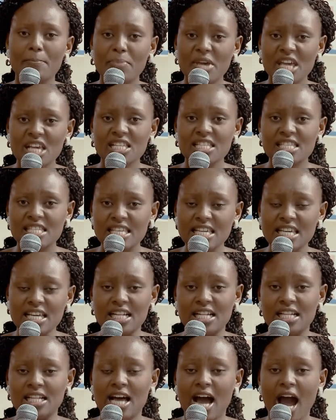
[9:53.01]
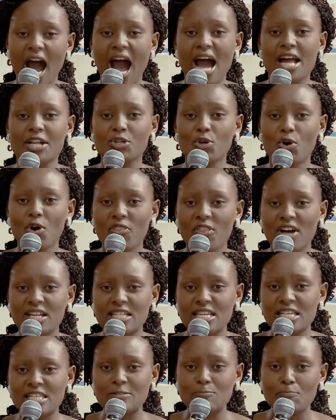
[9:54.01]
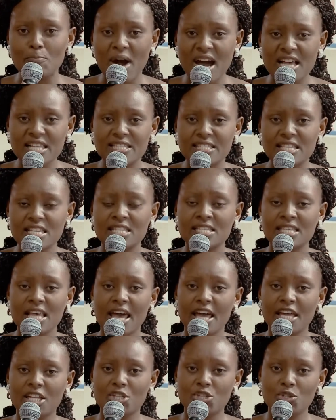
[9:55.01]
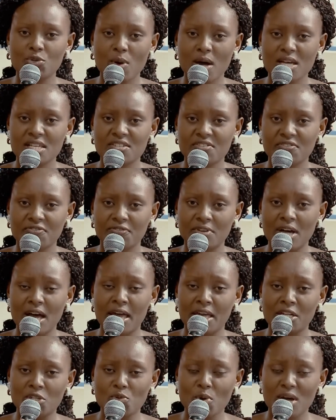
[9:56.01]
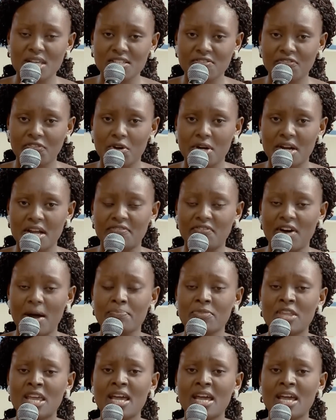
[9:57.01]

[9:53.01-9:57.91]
Be still and know that His mercies endures, uh, endures forever.